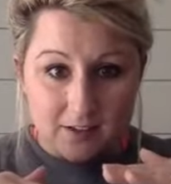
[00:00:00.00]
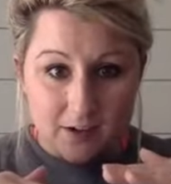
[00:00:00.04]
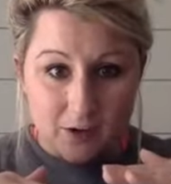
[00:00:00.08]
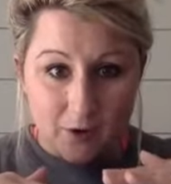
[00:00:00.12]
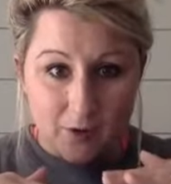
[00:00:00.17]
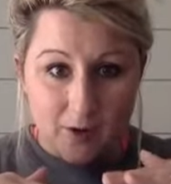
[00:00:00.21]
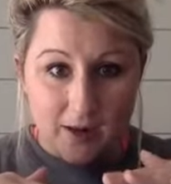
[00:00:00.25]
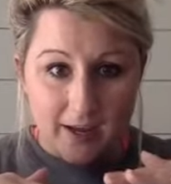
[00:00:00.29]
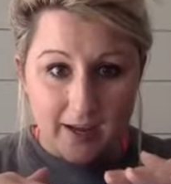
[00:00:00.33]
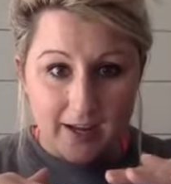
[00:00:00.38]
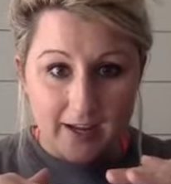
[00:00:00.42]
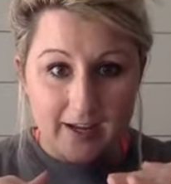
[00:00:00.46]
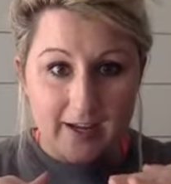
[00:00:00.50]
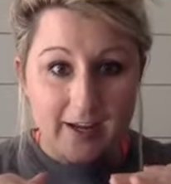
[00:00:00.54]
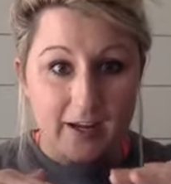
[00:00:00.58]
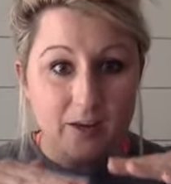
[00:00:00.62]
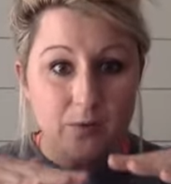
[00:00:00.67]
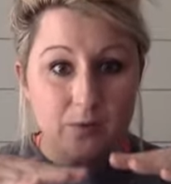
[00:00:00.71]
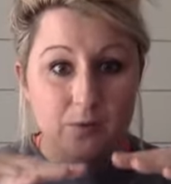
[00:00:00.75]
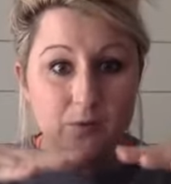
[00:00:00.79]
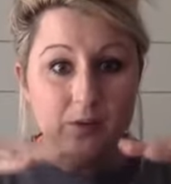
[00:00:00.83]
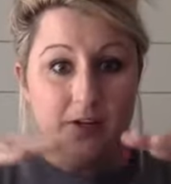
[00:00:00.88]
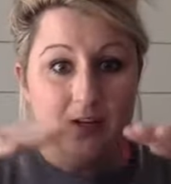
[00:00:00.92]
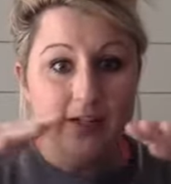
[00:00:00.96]

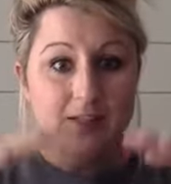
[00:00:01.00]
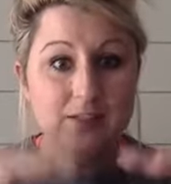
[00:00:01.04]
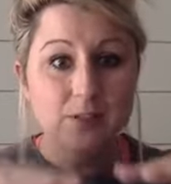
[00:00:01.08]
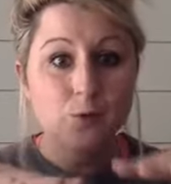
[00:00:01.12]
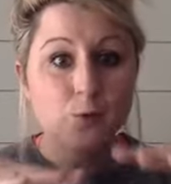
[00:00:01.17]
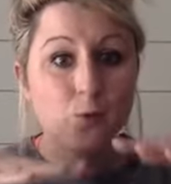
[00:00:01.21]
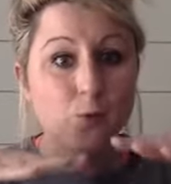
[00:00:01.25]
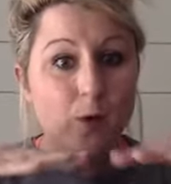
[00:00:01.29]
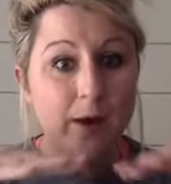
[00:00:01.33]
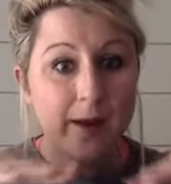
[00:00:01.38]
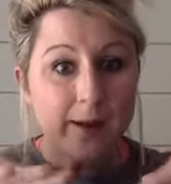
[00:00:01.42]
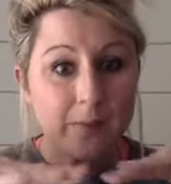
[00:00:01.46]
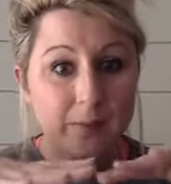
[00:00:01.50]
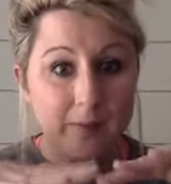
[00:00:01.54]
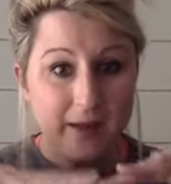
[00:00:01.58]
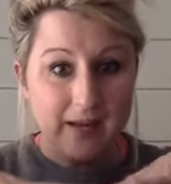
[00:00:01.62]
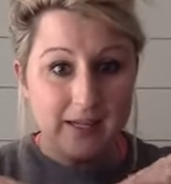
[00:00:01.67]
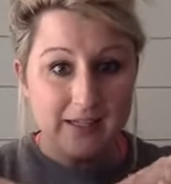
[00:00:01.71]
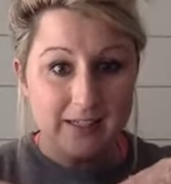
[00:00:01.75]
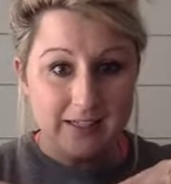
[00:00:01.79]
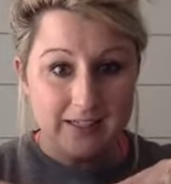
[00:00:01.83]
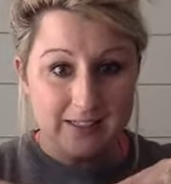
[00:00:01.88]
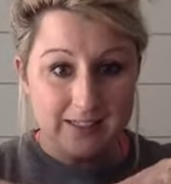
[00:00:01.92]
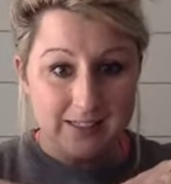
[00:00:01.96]
Okay, it's white
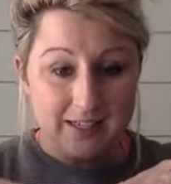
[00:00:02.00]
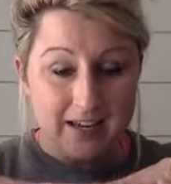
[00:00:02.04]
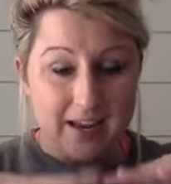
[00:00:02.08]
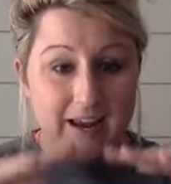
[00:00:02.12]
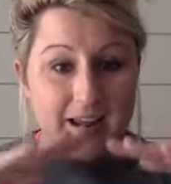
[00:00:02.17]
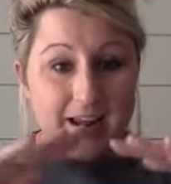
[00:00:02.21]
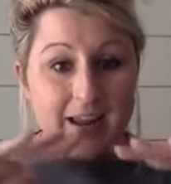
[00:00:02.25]
balance.